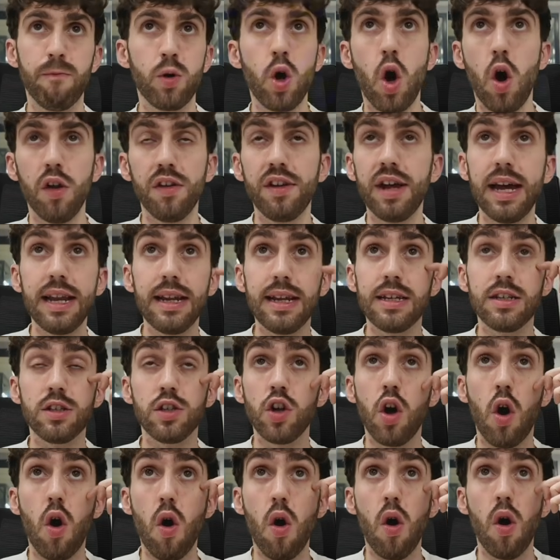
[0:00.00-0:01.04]
content is
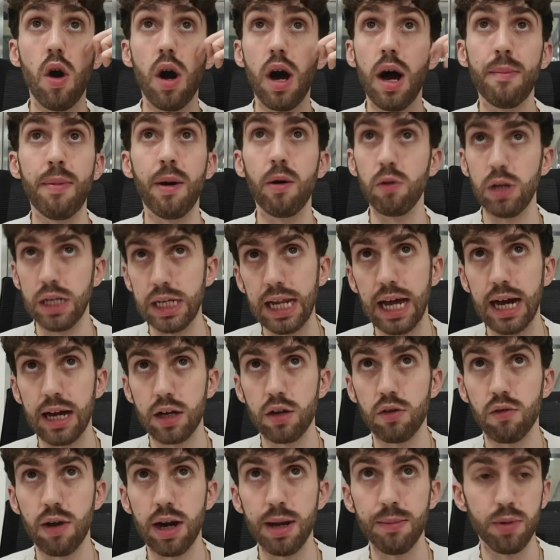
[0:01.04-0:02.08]
not about
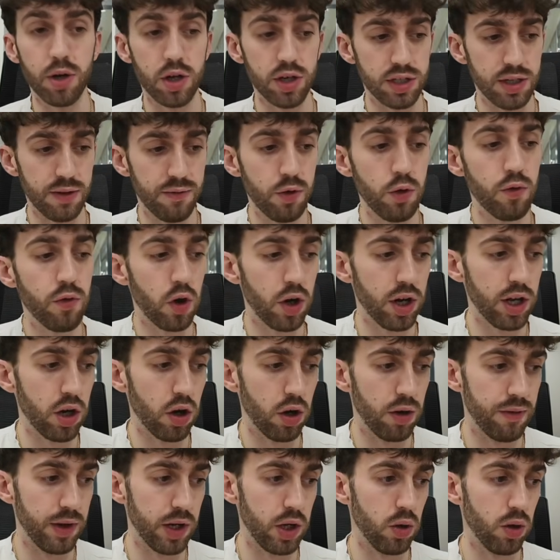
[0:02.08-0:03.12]
luck, right? Because if you've already
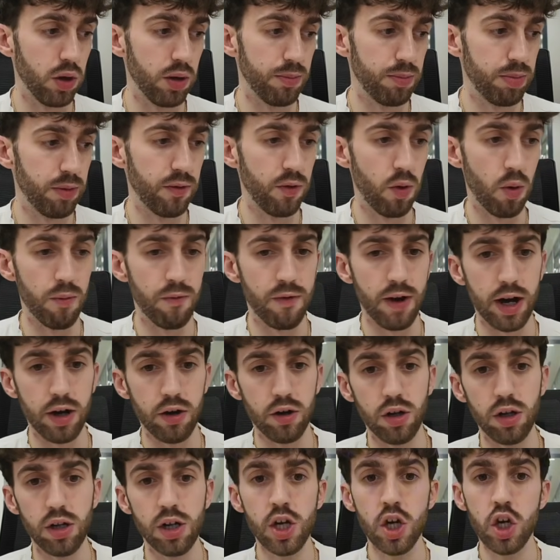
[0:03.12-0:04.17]
got a video that performed
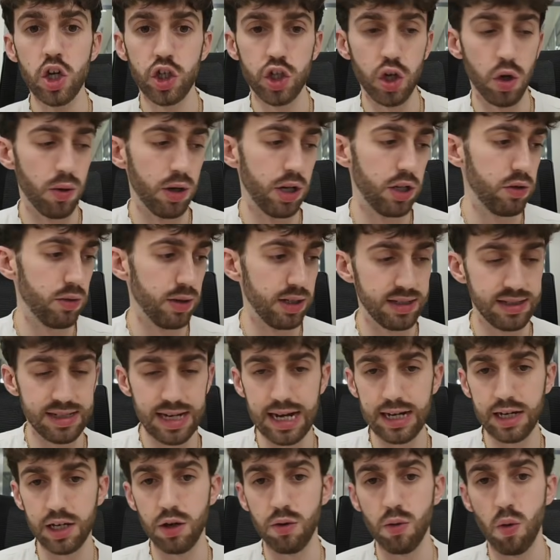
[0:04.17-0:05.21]
viral, showing it to the
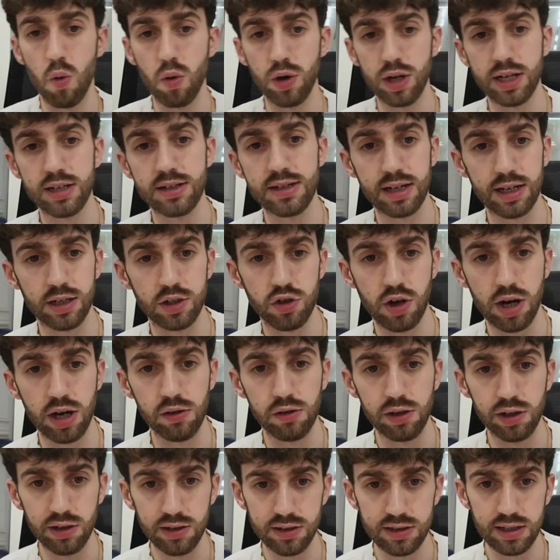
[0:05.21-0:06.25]
exact new audience like
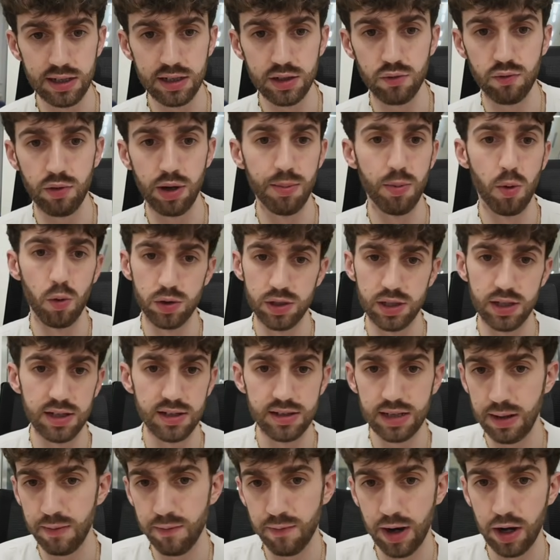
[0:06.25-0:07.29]
trial reels does, reposting the
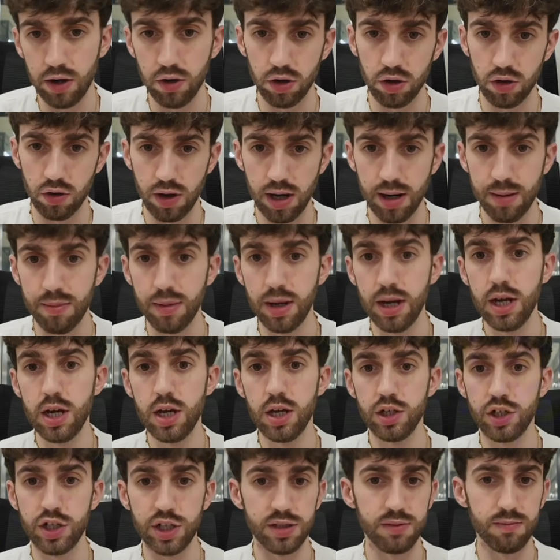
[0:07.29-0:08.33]
same viral
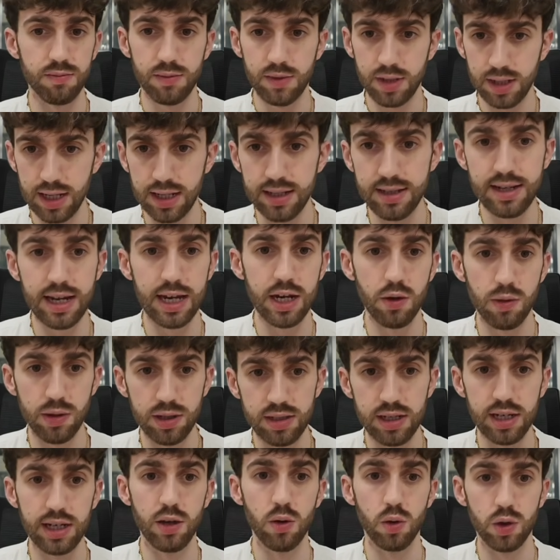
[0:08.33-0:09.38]
clip, just
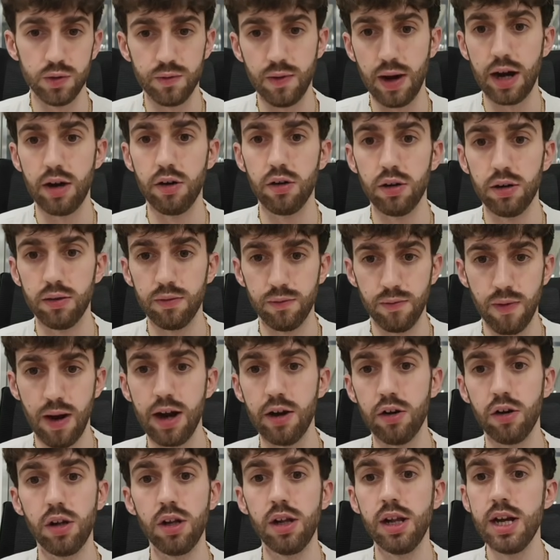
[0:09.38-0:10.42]
continuously goes
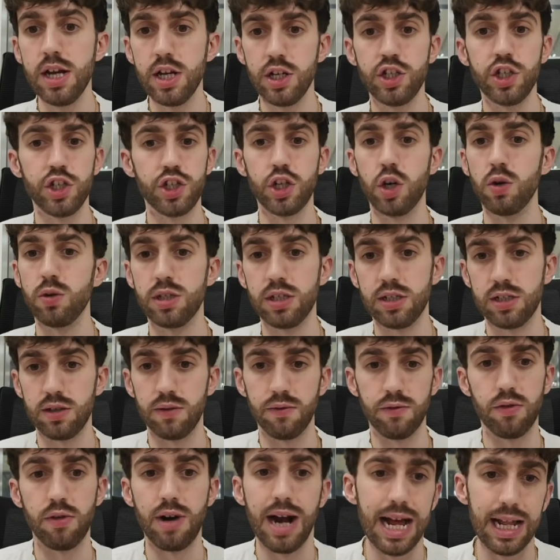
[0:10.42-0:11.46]
viral, just shows us
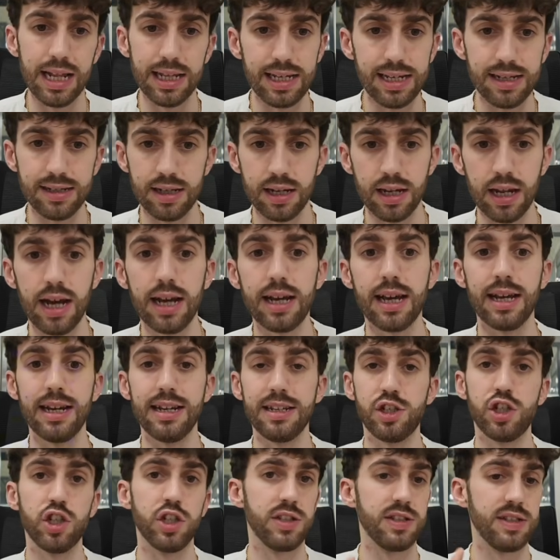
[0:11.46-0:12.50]
the virality isn't luck, and
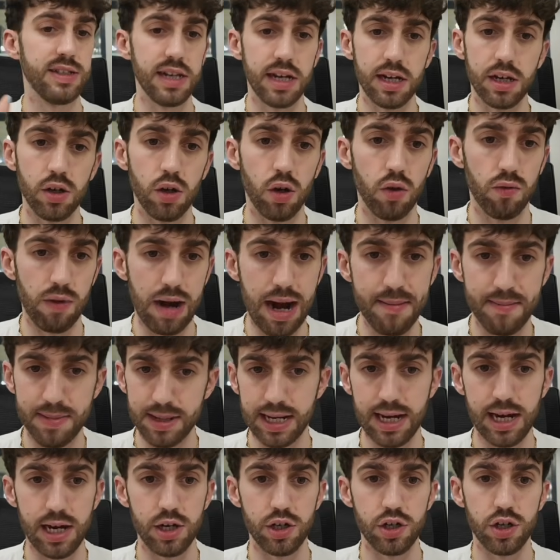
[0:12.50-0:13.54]
it's just signal
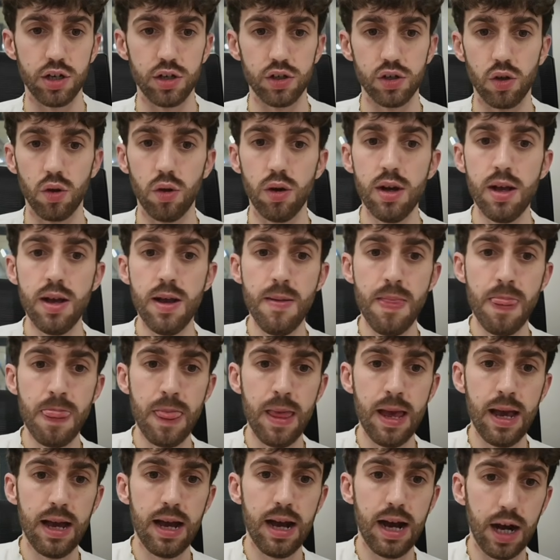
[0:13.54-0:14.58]
replication. So
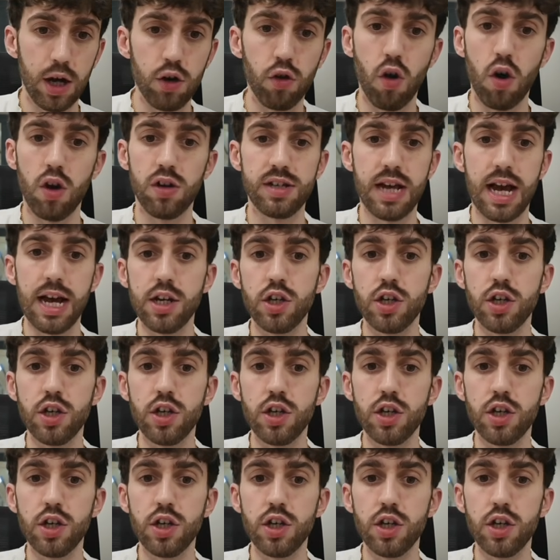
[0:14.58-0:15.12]
across